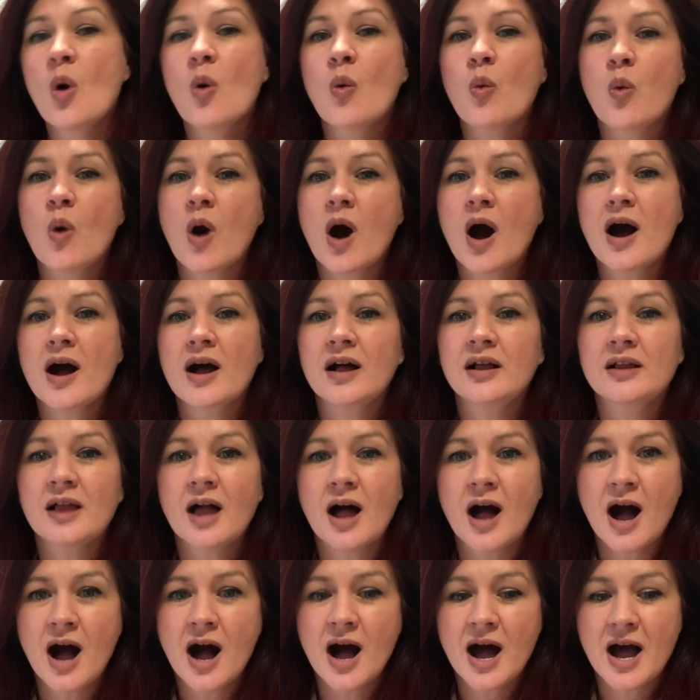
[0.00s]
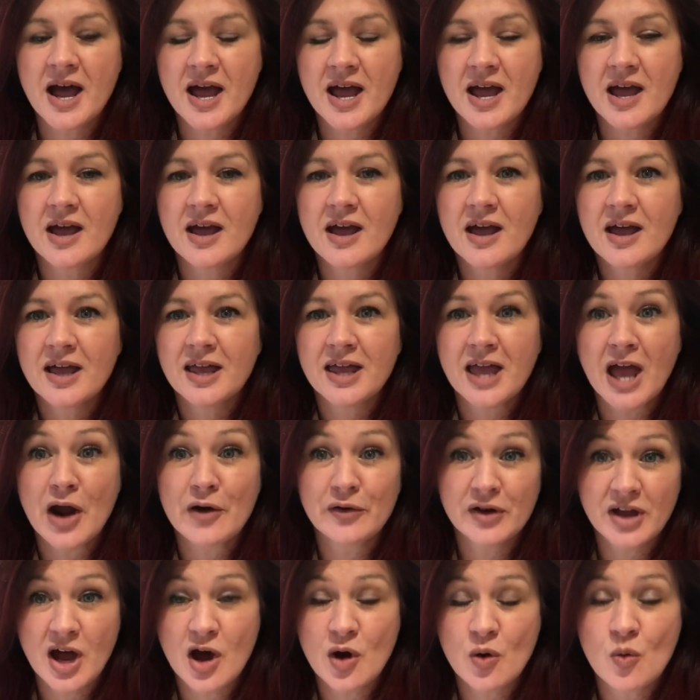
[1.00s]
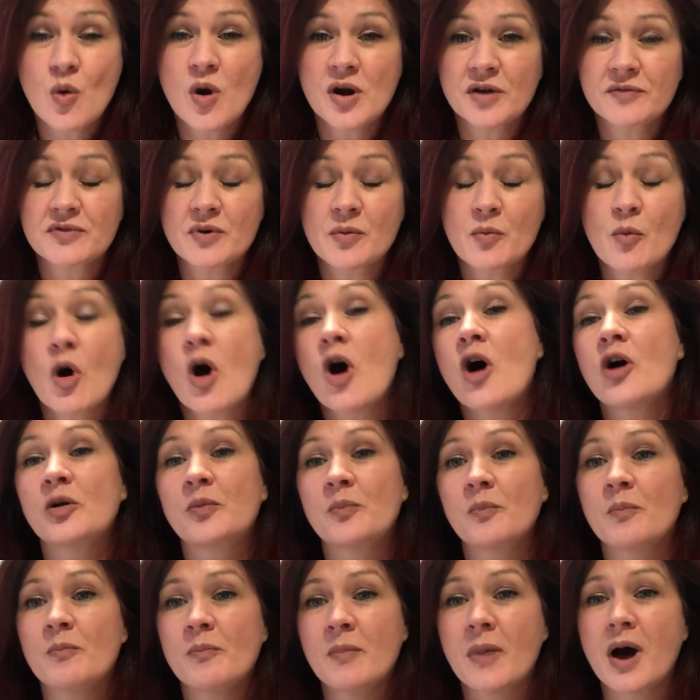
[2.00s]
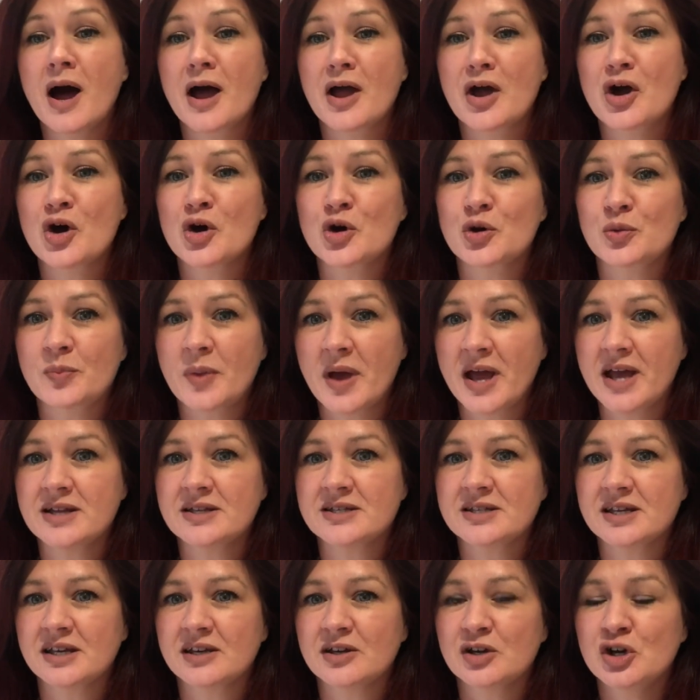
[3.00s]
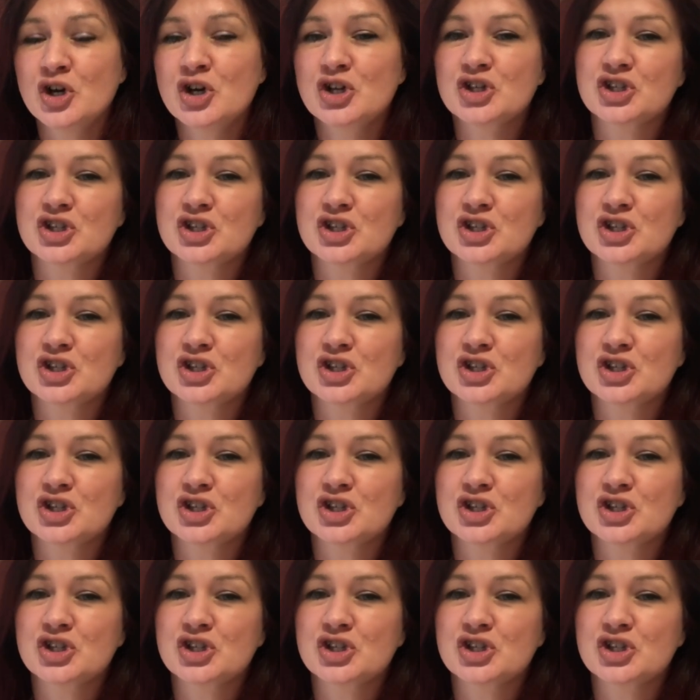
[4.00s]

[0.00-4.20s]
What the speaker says: while I carry out one of them on my own painting.